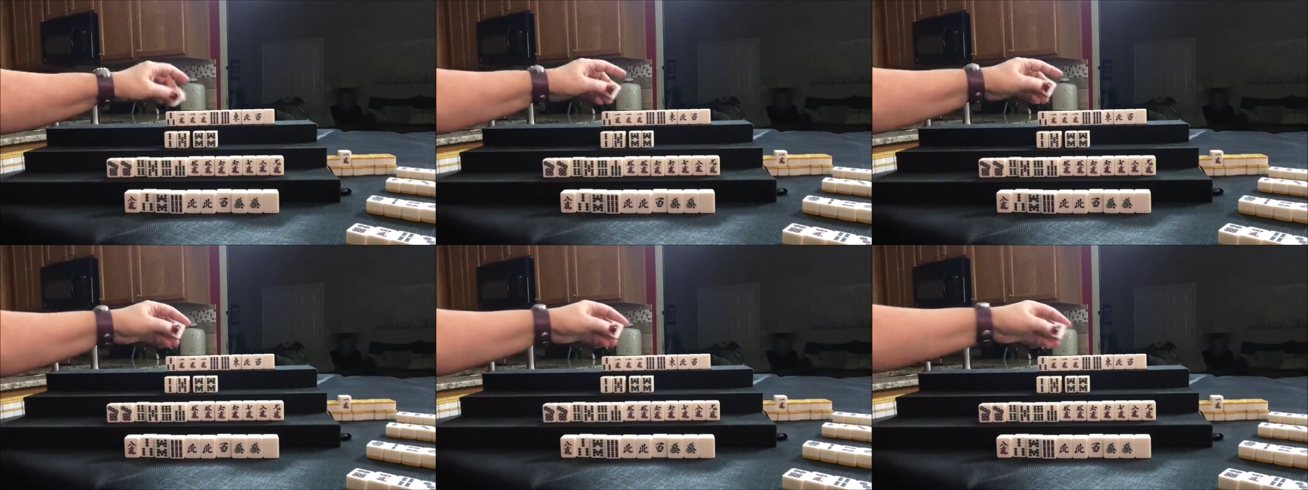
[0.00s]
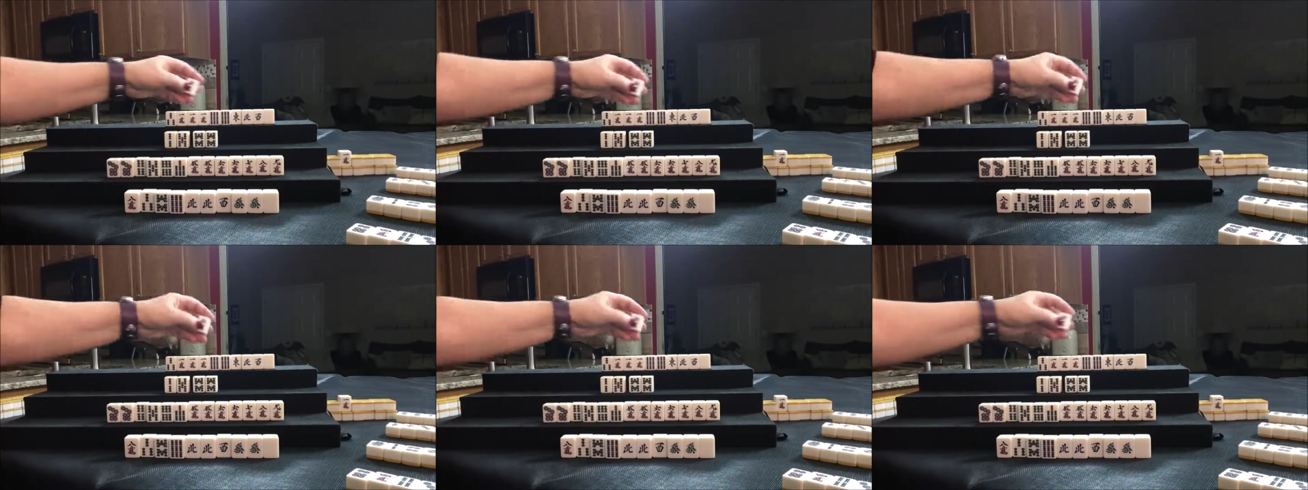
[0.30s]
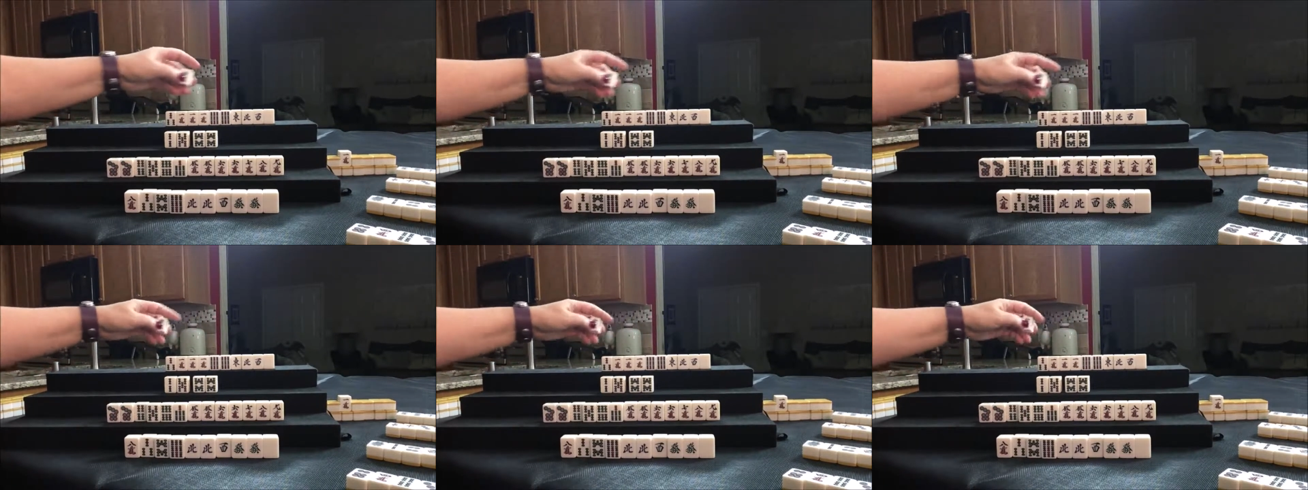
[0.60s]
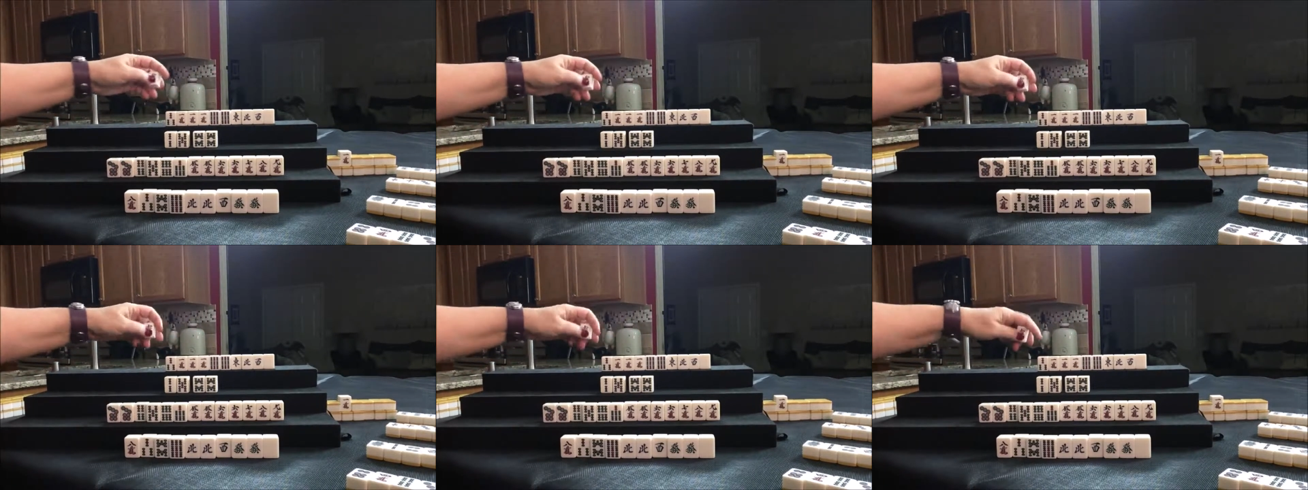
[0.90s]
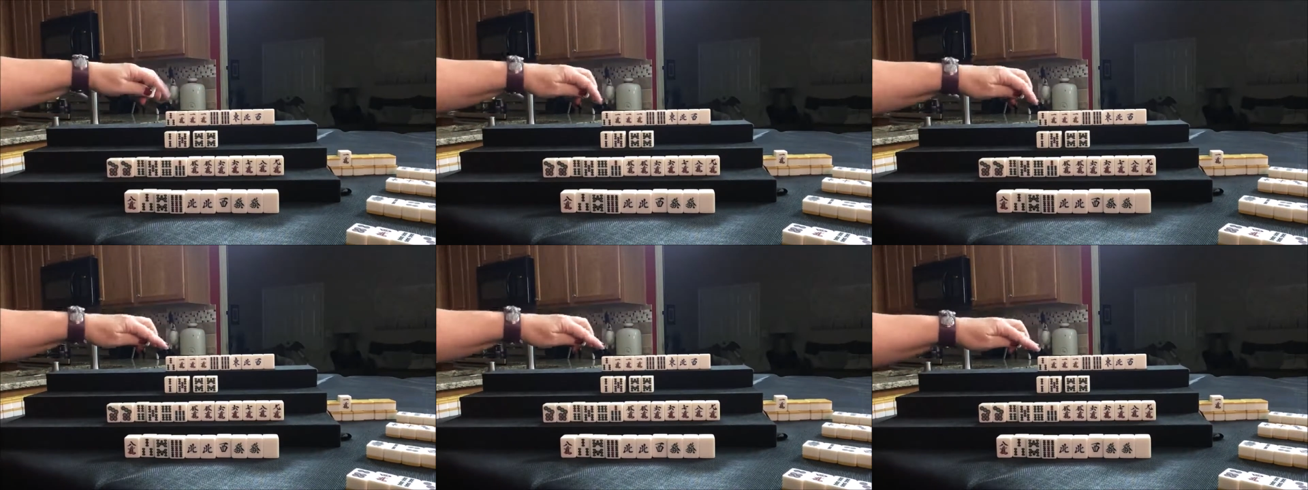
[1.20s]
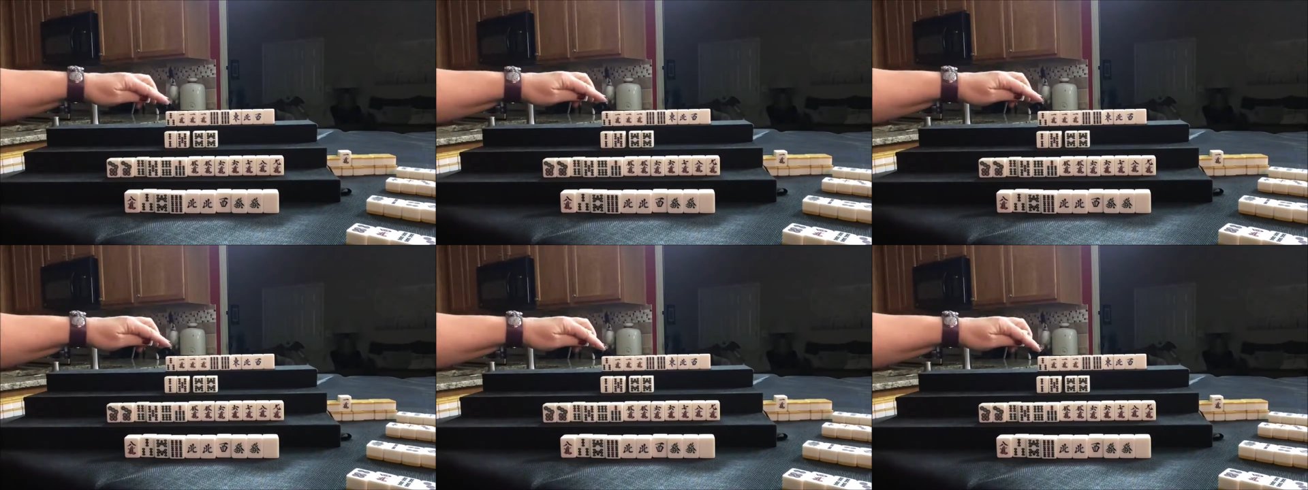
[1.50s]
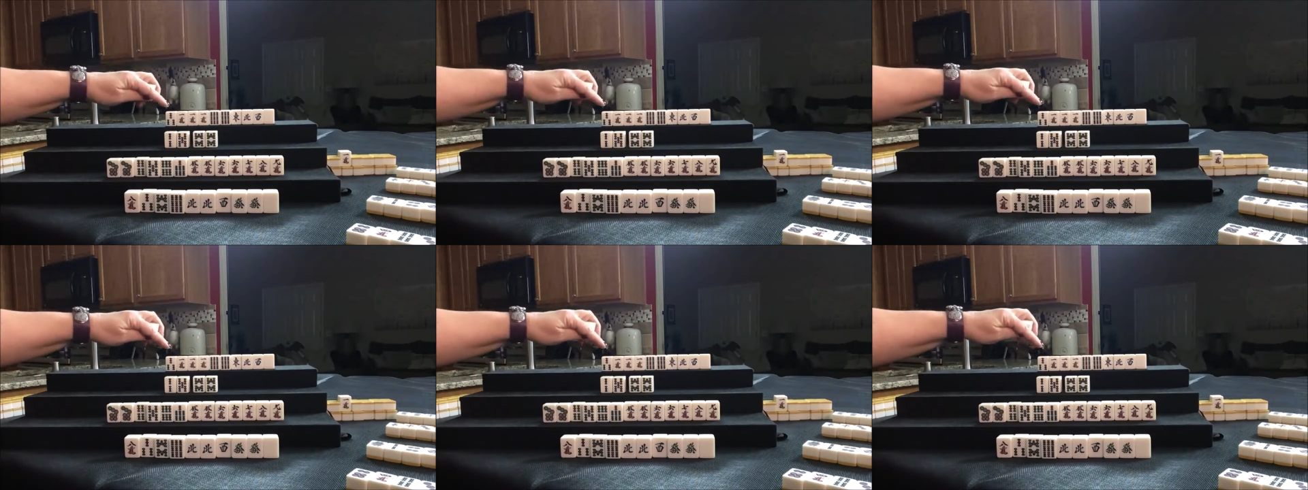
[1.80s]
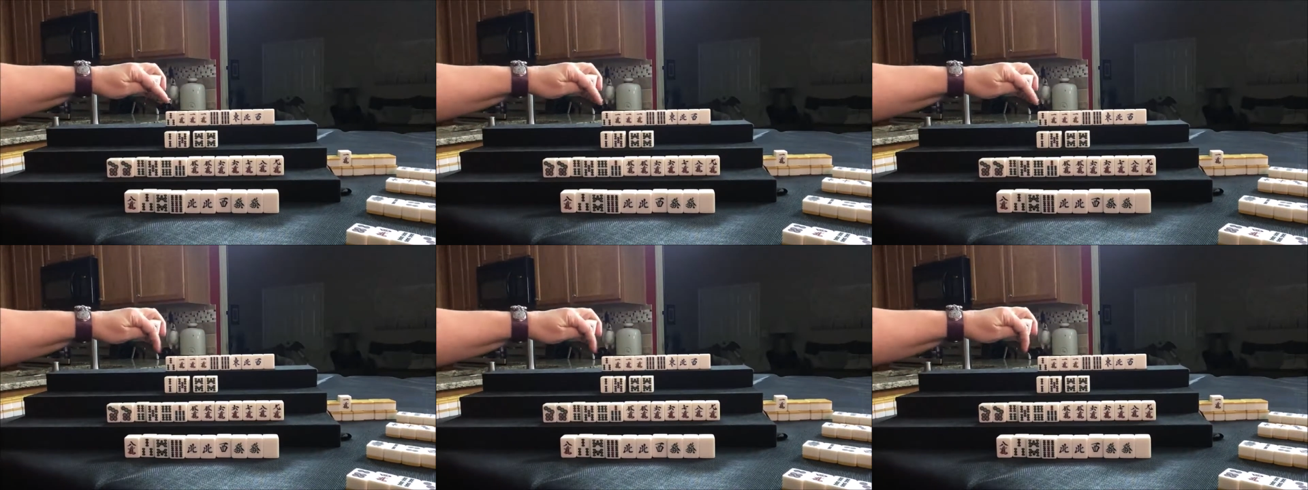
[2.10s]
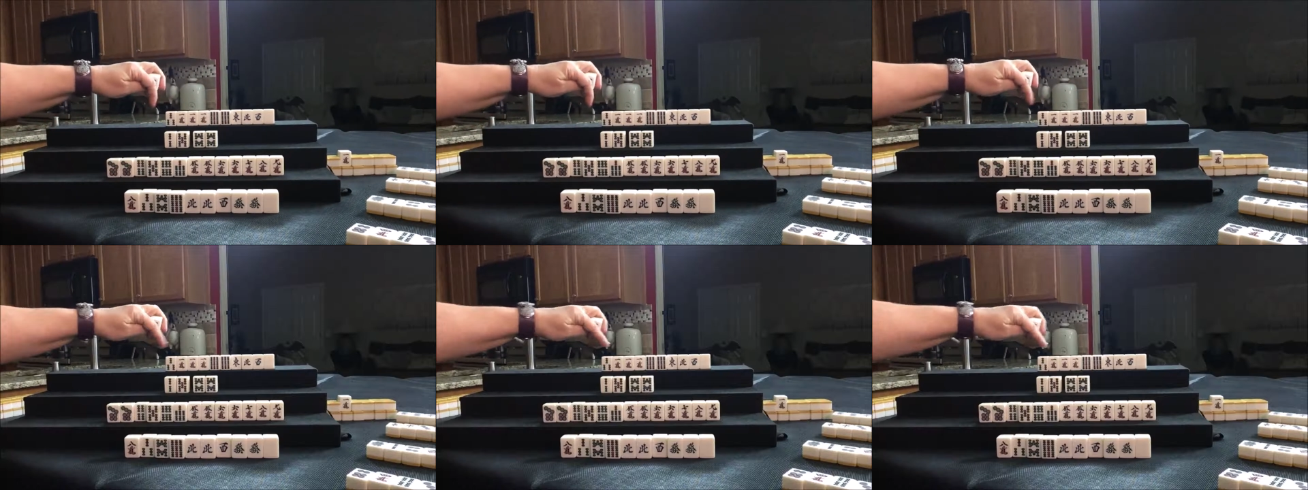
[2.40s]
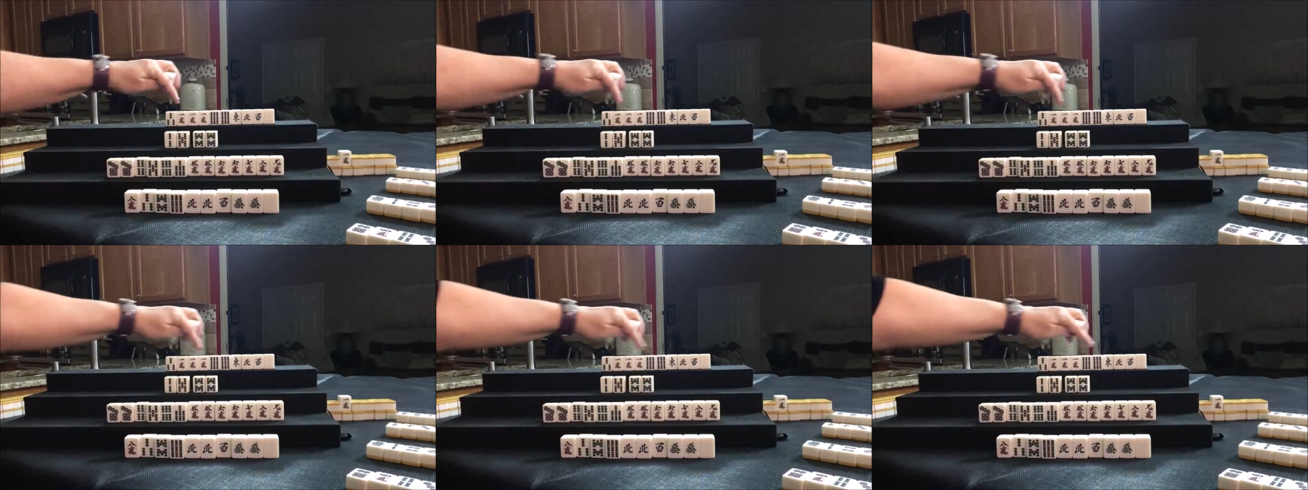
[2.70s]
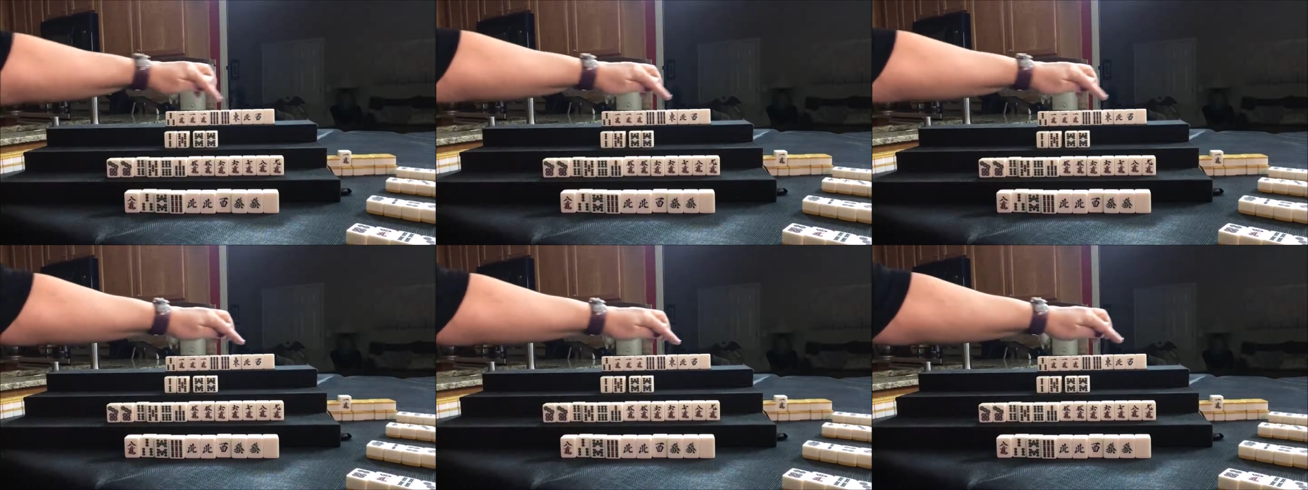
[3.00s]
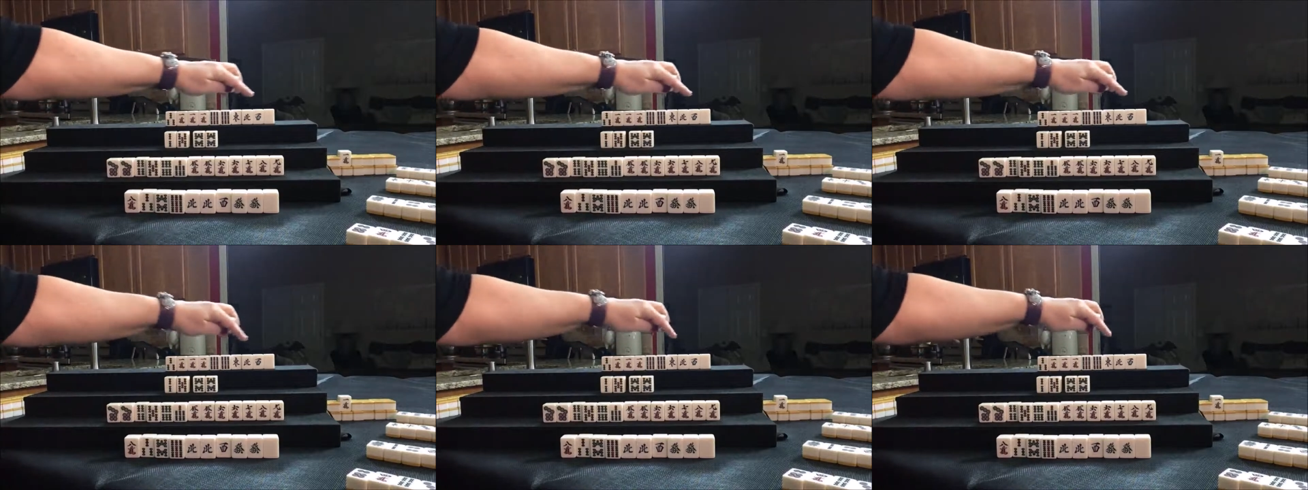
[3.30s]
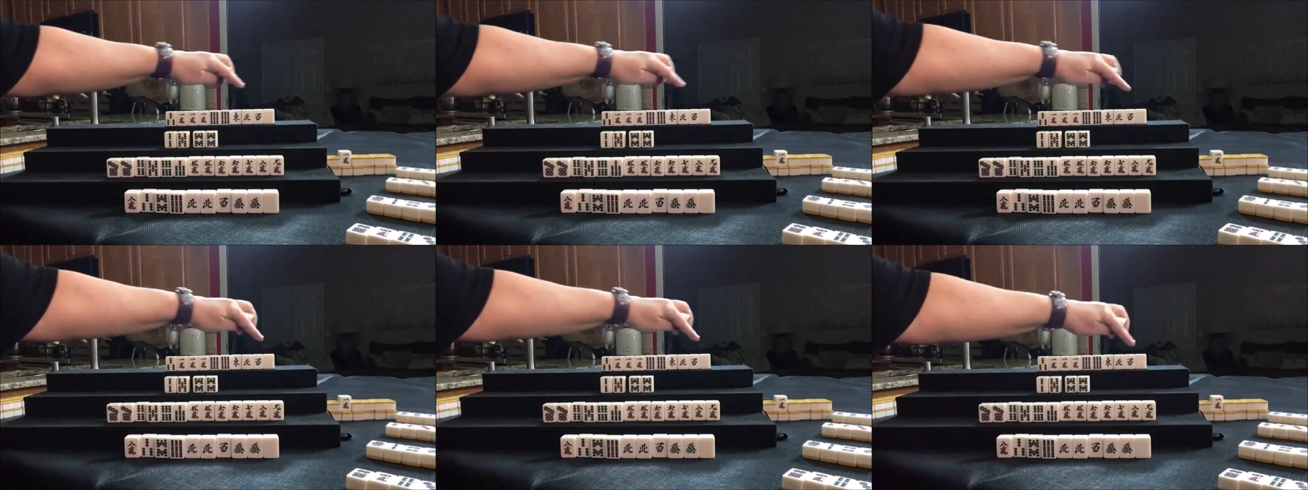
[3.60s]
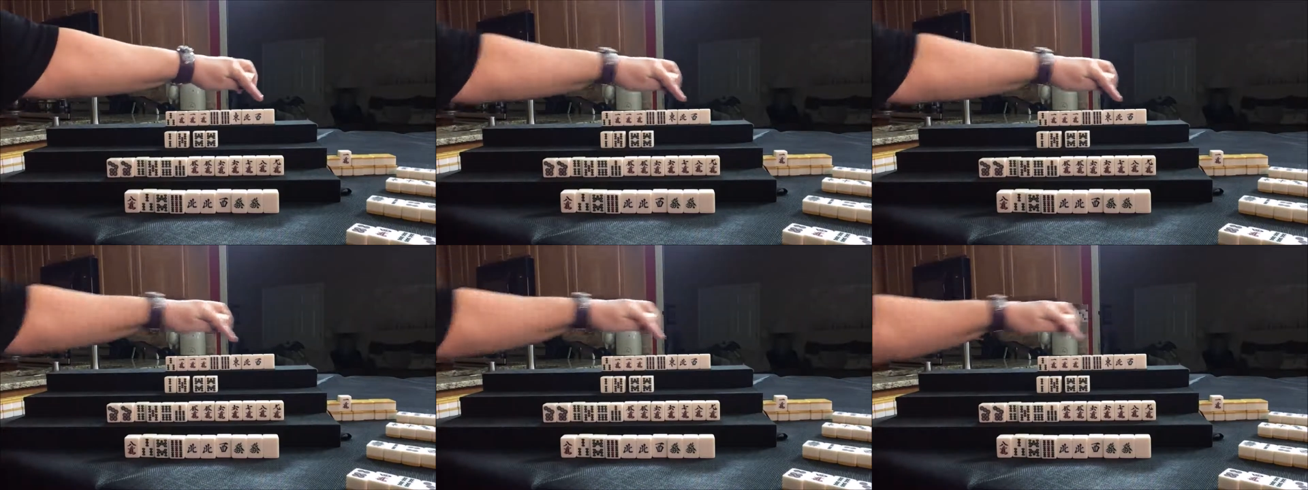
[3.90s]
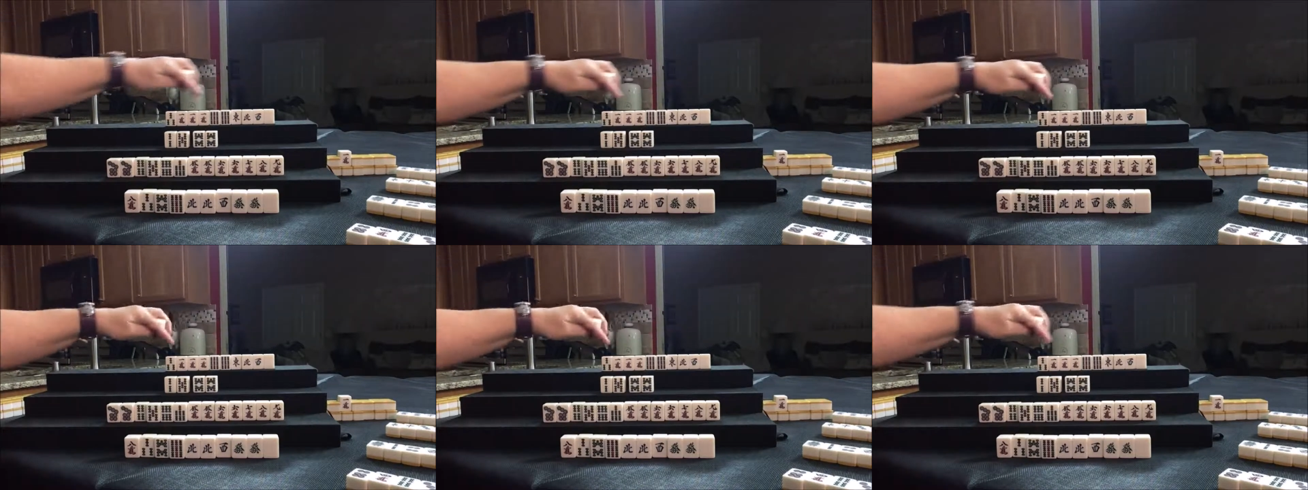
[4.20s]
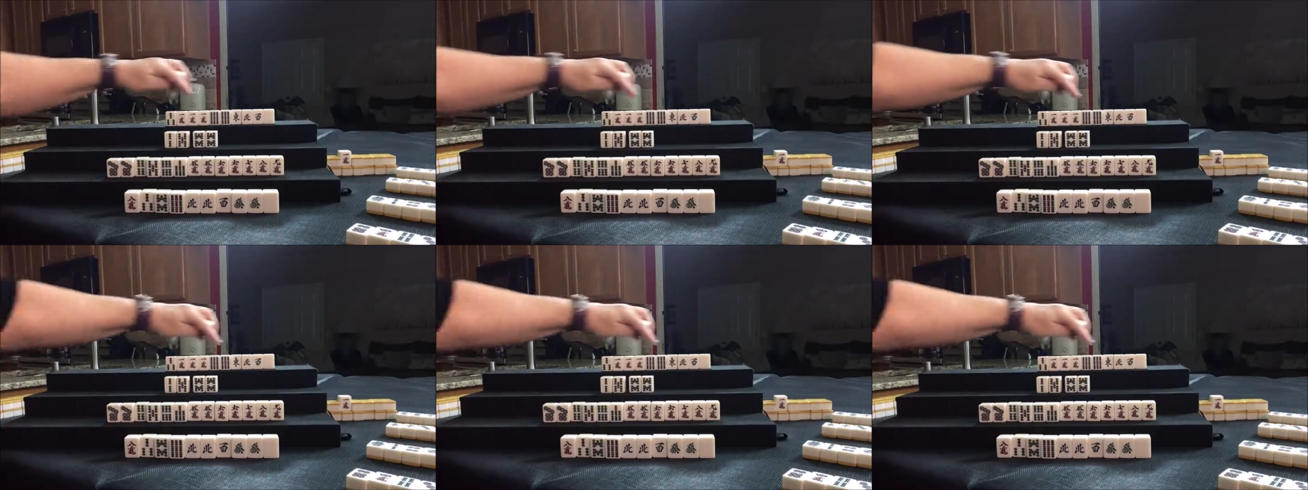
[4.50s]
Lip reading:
Nobody's mouth can be seen.